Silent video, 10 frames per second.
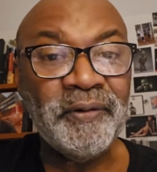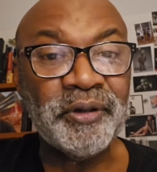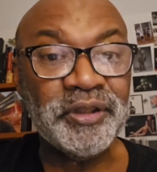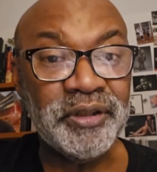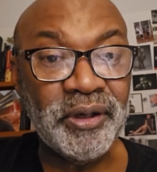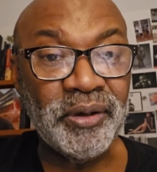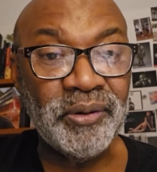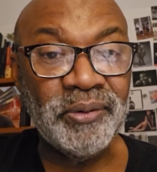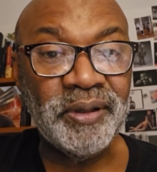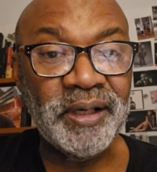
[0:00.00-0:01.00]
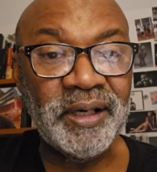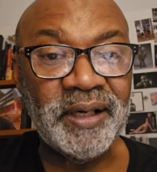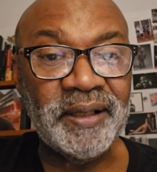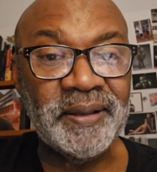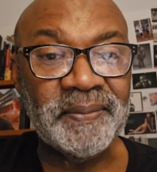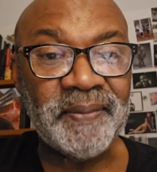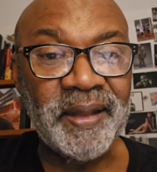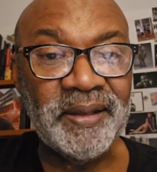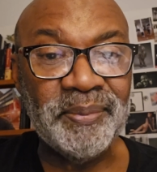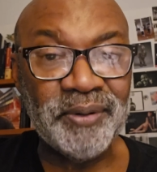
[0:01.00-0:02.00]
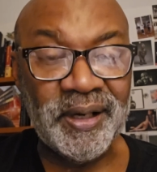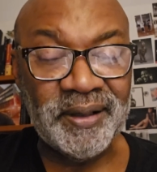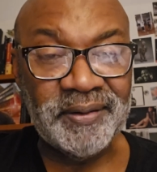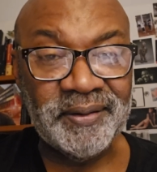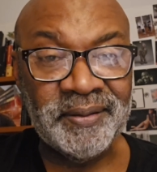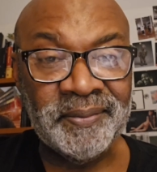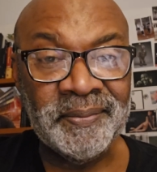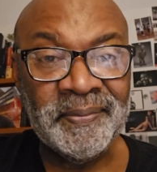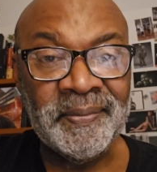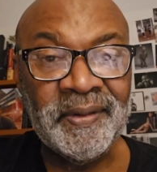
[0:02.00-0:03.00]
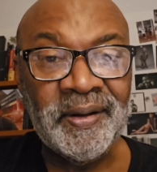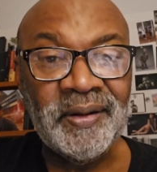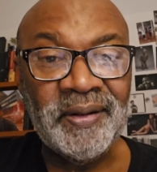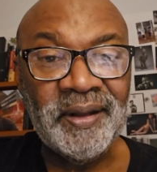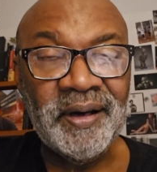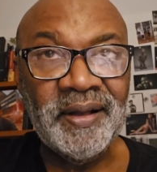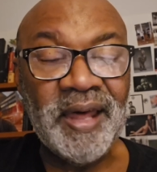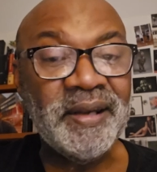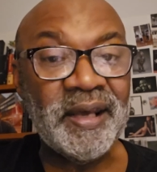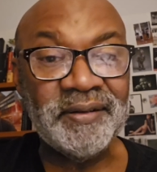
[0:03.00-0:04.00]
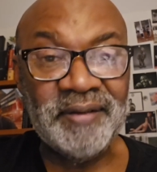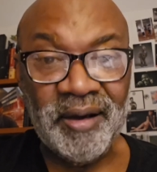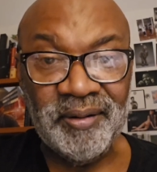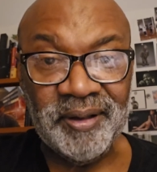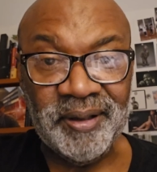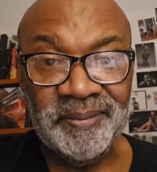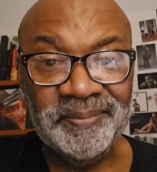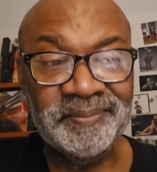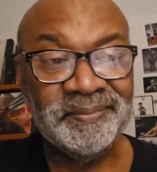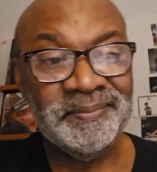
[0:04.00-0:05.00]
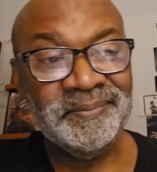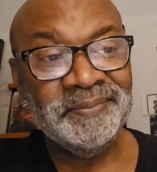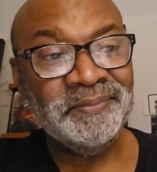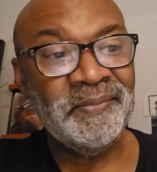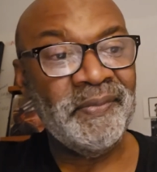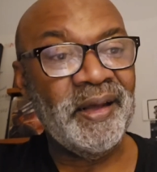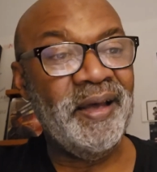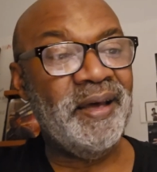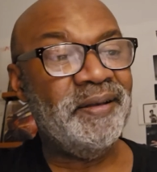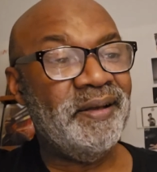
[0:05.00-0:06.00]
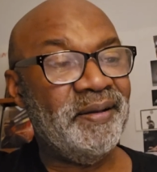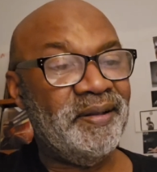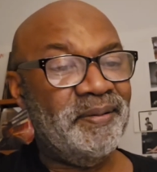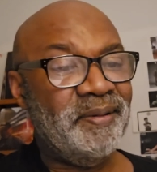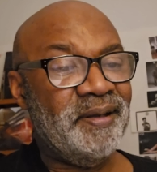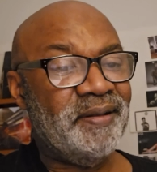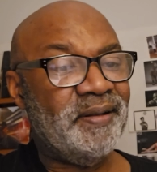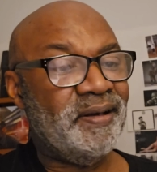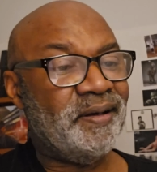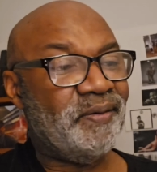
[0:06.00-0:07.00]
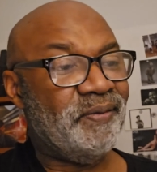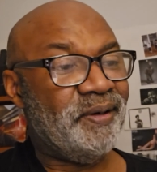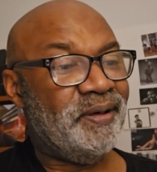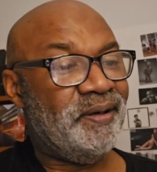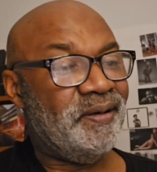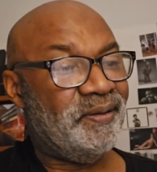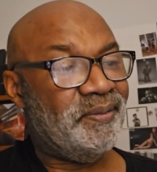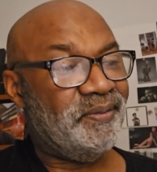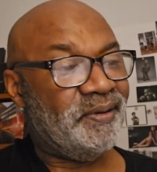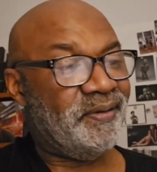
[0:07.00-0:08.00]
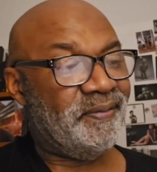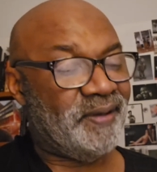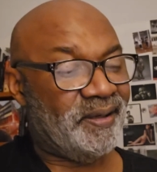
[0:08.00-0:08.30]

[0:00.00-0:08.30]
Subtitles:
for a show in the Bronx that next Saturday. And I think I can read a little bit. What did